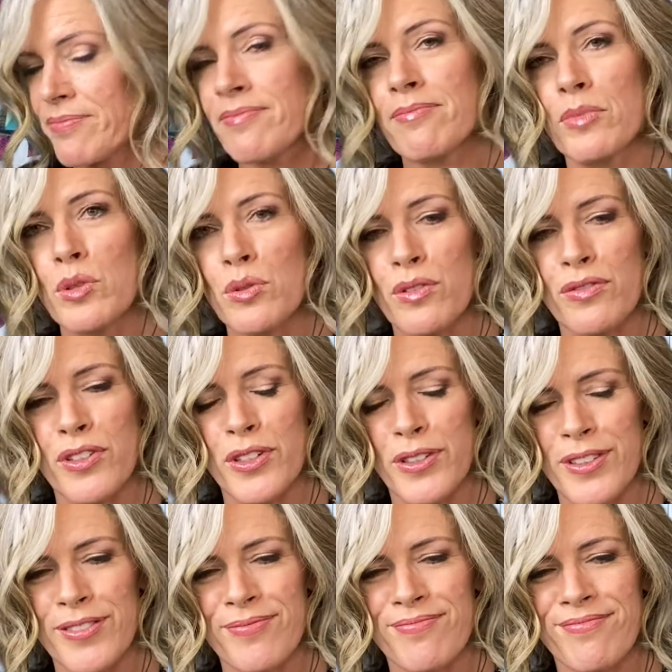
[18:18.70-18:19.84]

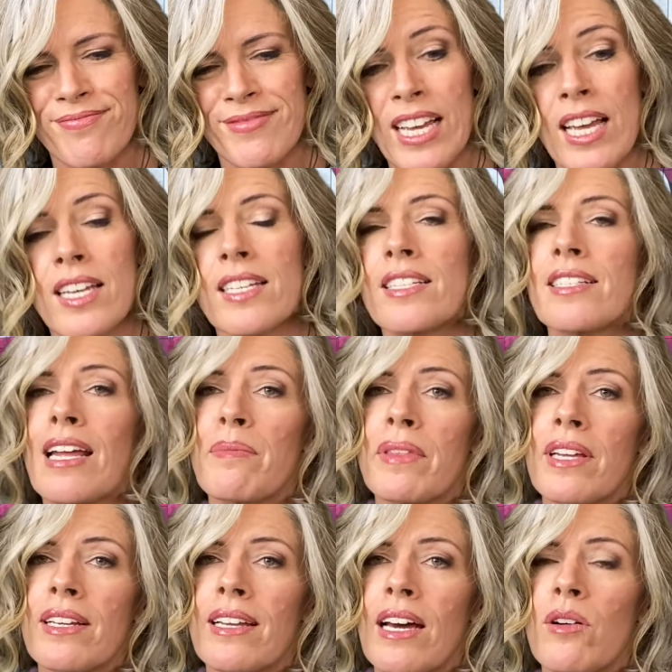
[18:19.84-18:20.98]
Beautiful. Same
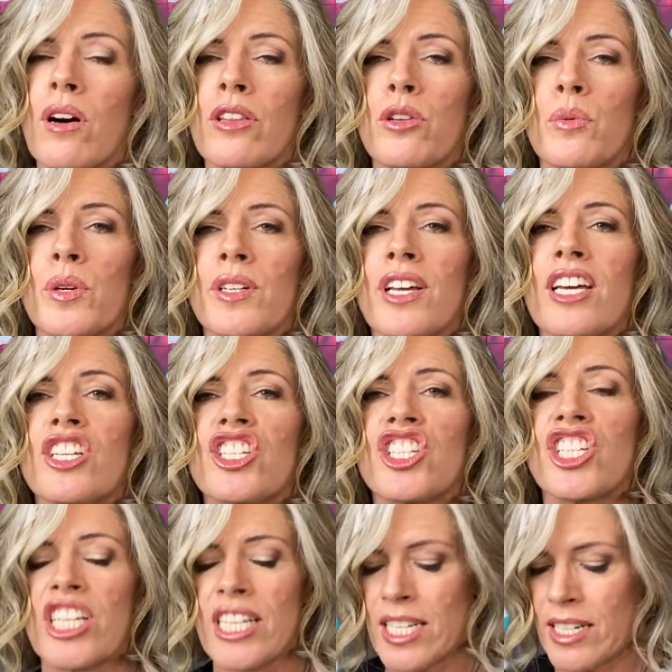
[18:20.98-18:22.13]
thing now on the word
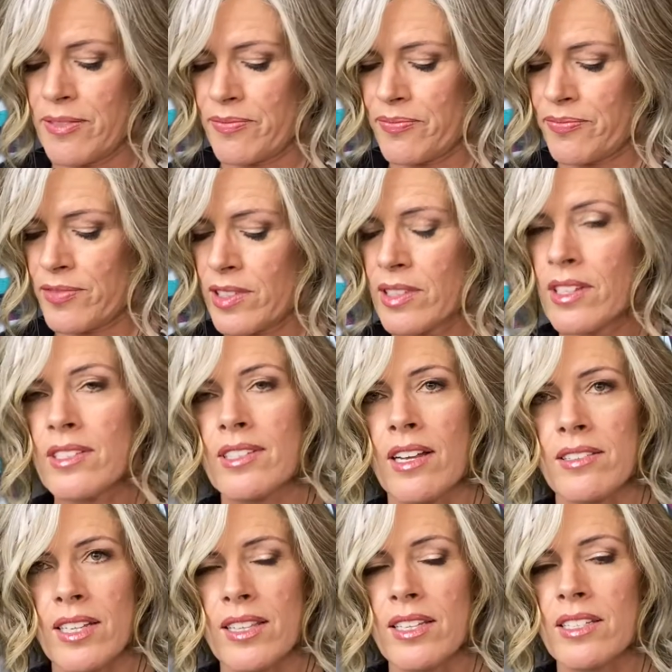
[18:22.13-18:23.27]
she. It
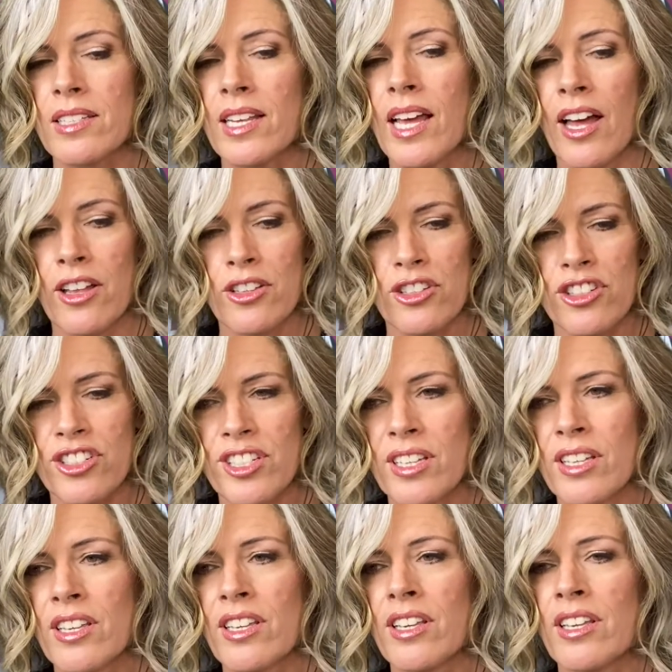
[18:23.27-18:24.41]
sounds like this.
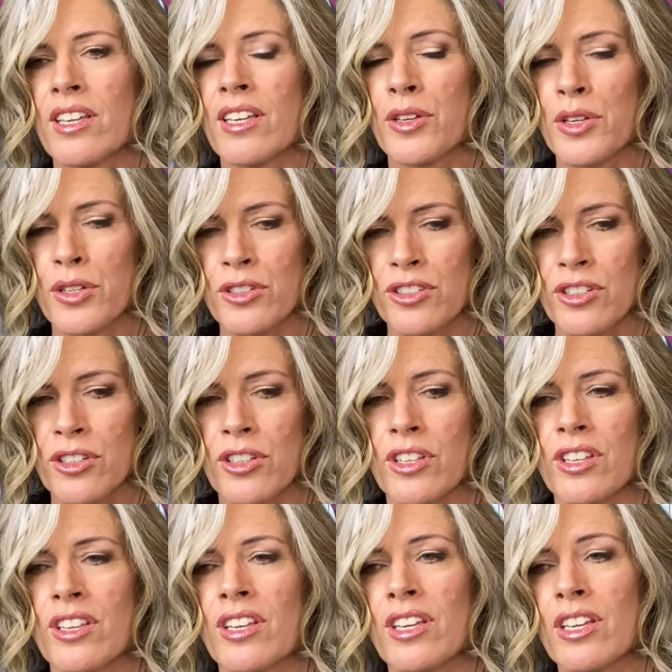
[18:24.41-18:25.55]
She,
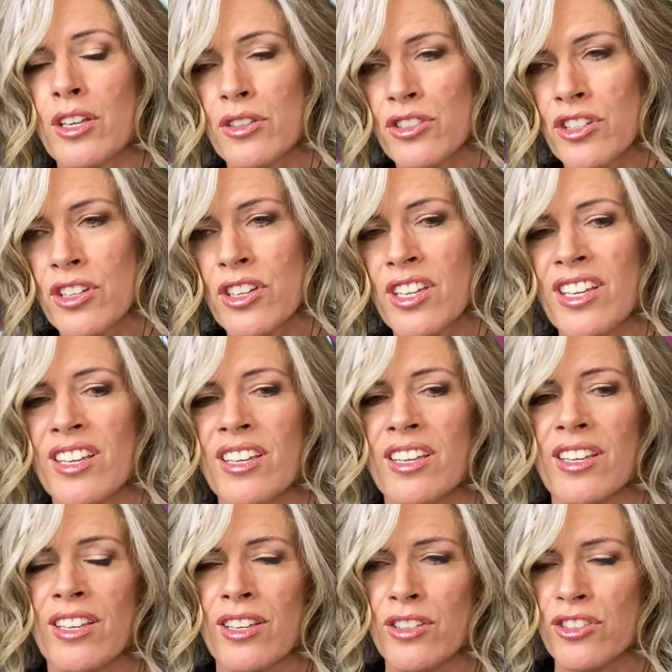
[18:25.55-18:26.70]
she,
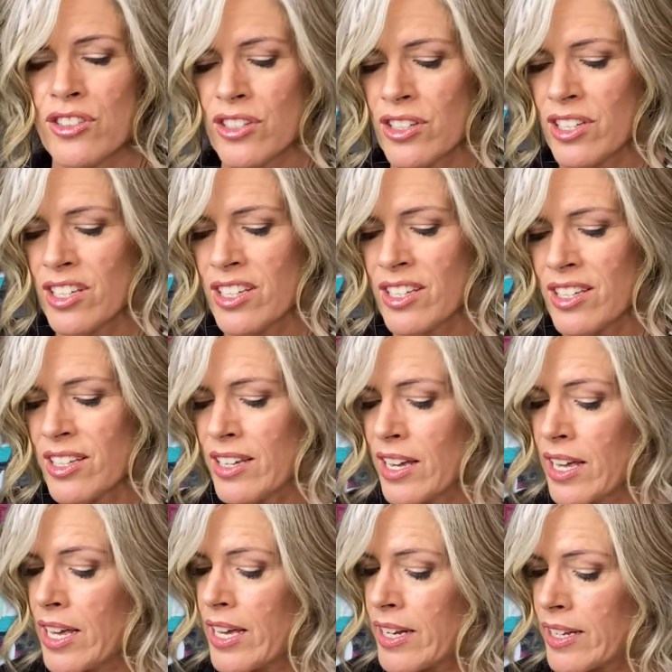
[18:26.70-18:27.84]
she, she.
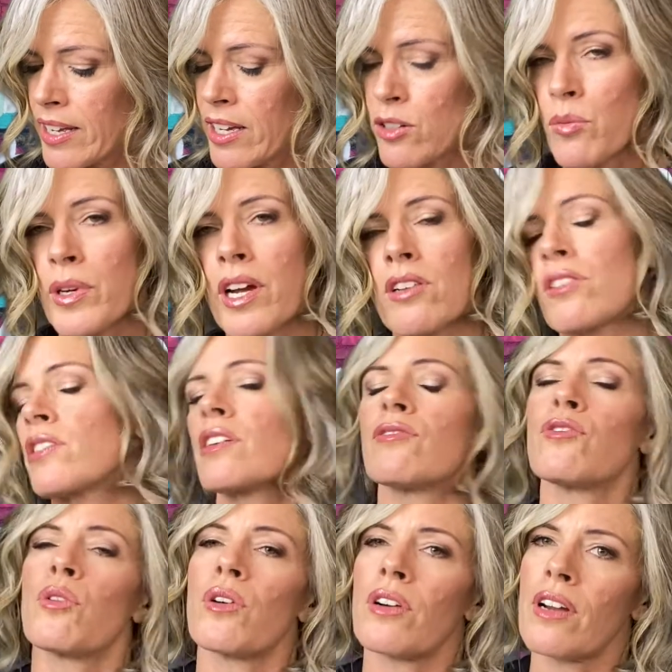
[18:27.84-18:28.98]
And again, we are looking
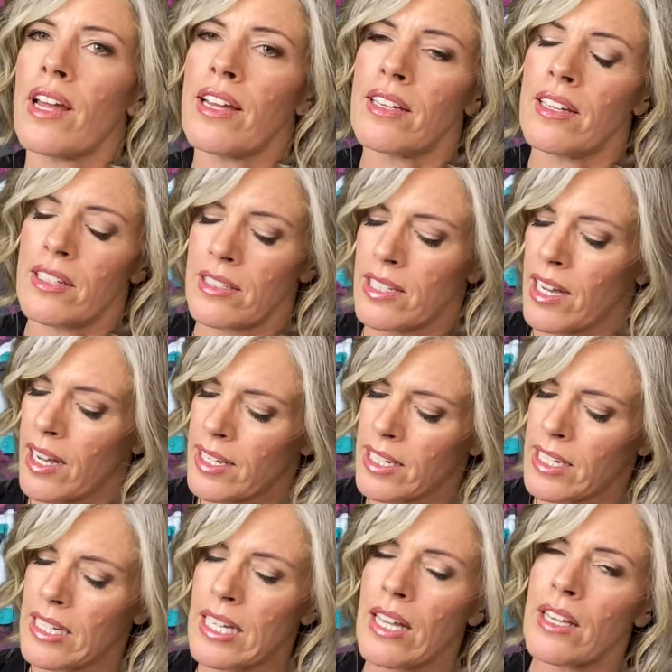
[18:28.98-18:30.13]
for a
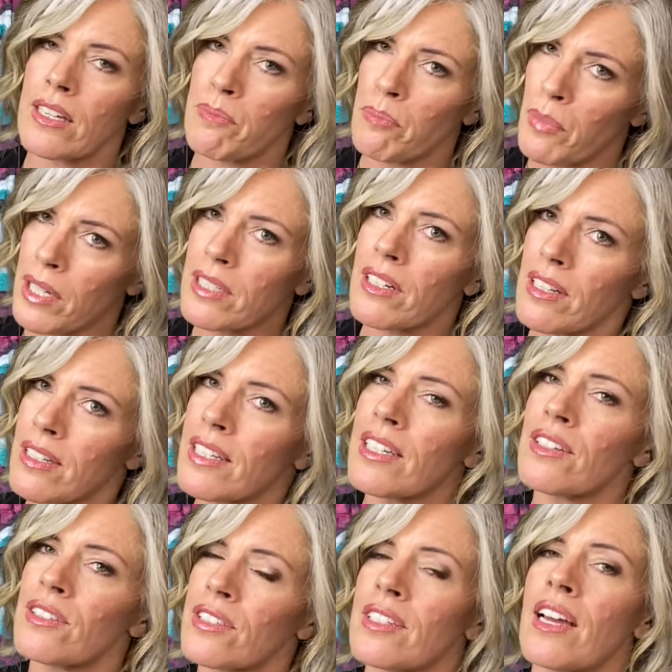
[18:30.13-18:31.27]
tiny but
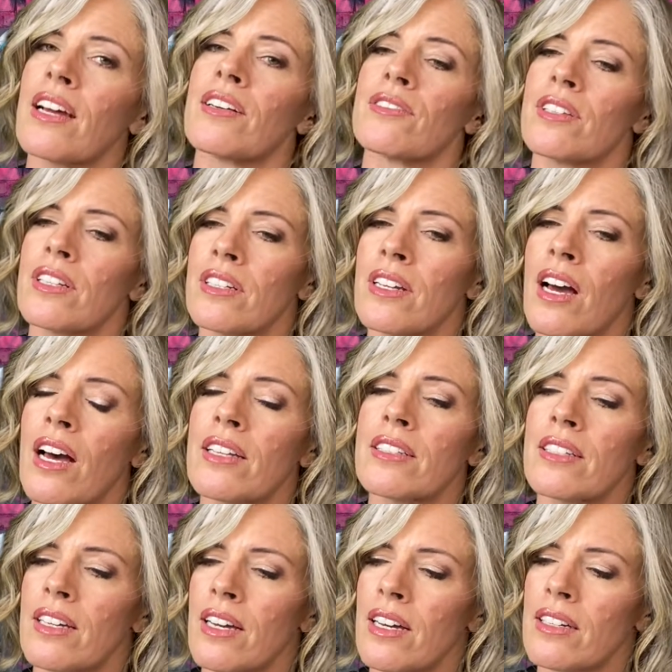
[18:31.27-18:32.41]
clear sound,
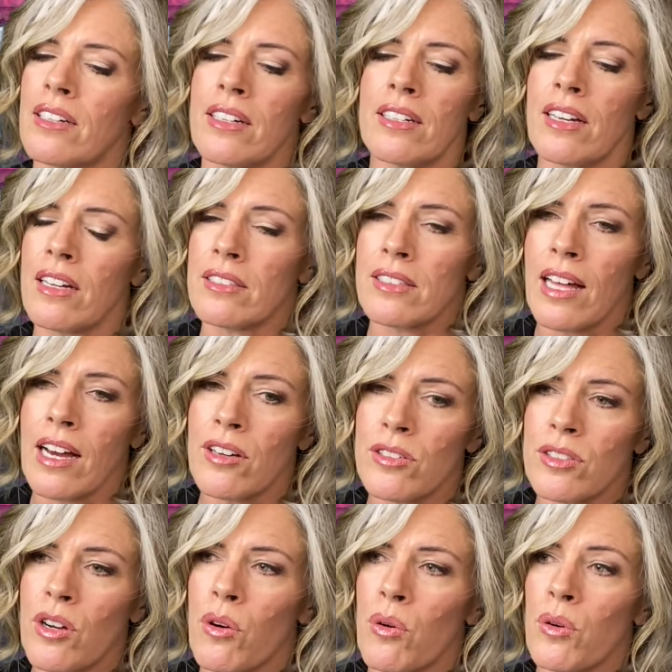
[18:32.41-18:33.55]
not a
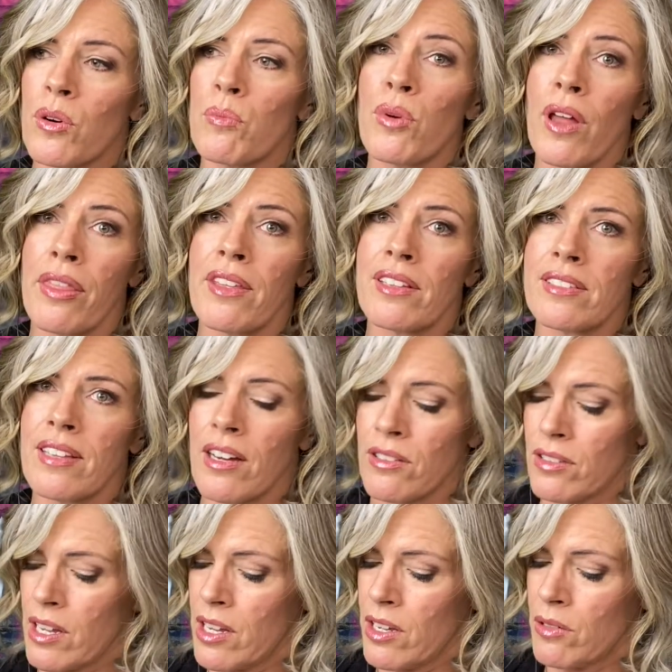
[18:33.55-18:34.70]
loud or breathy
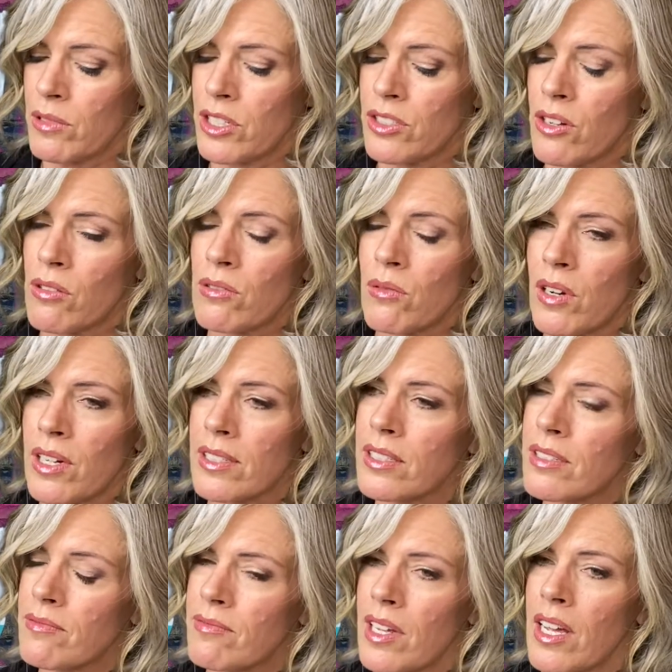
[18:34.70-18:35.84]
sound. We don't
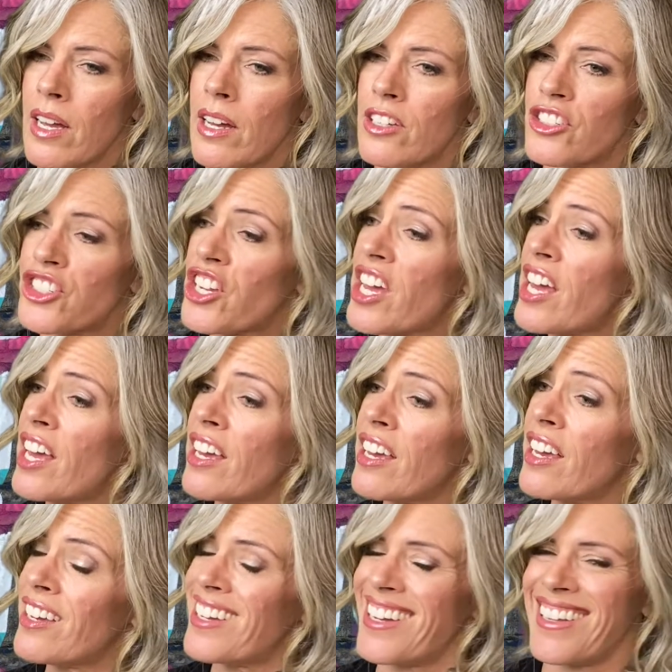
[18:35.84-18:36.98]
want
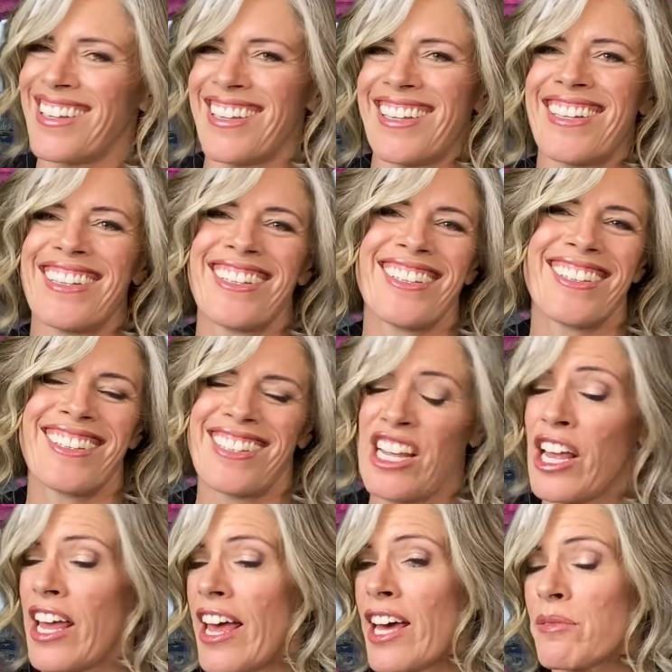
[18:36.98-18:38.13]
she,
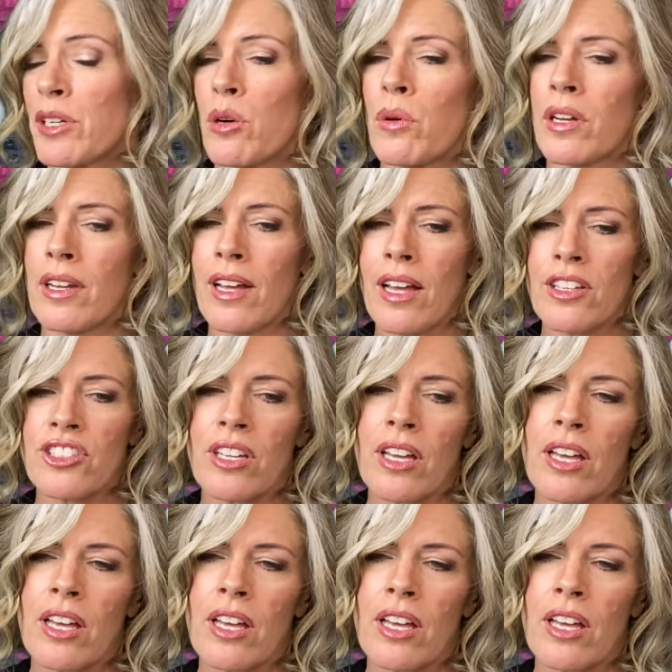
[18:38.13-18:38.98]
and we don't want she.